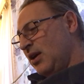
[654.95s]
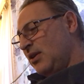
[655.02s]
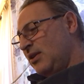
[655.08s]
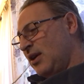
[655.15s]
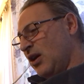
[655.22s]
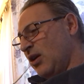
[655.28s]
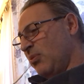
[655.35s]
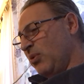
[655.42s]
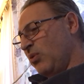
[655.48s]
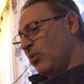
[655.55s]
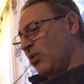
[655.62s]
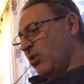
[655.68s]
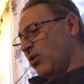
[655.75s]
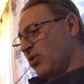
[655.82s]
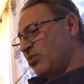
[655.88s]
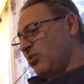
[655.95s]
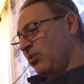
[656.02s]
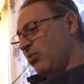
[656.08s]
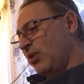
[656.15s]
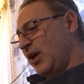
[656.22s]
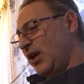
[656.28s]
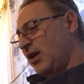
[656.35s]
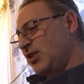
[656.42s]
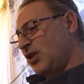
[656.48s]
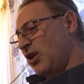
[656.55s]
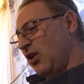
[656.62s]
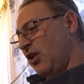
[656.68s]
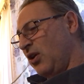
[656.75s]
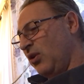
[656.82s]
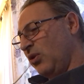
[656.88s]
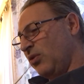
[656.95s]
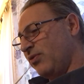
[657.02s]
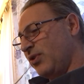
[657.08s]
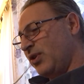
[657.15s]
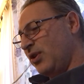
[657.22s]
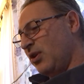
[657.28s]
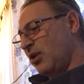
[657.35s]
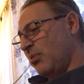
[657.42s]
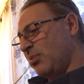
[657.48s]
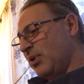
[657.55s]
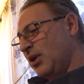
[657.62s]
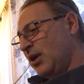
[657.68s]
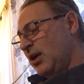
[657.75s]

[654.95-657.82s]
Terrible wars will rage all over Europe.